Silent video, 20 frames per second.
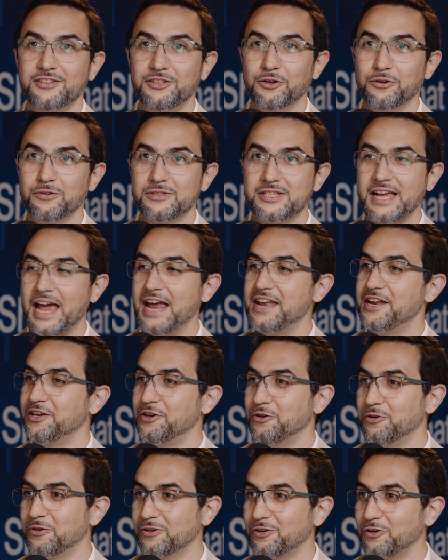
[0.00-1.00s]
scanning
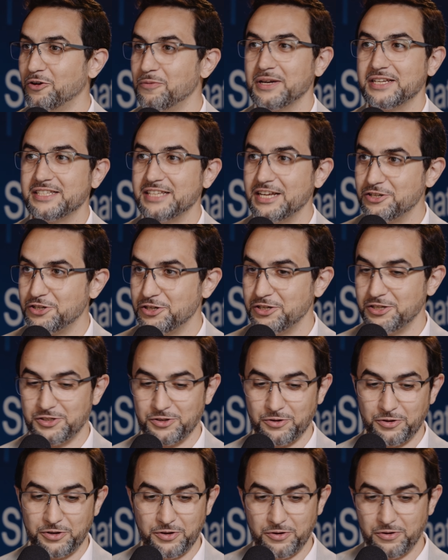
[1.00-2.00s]
your Chrome extensions
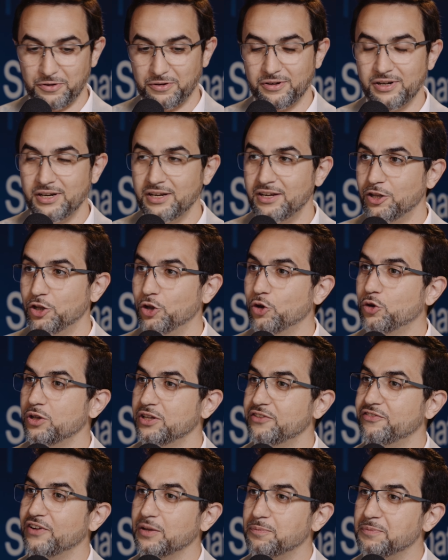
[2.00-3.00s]
or your local
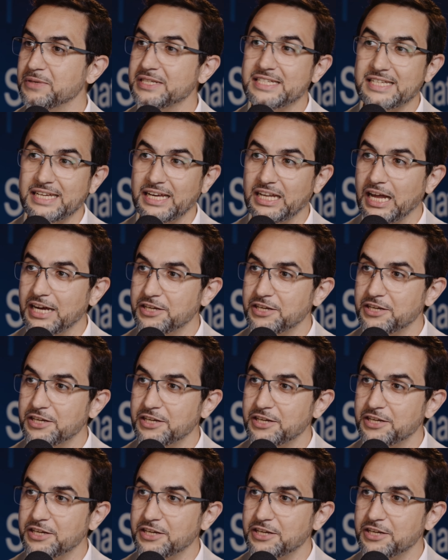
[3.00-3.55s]
development CLI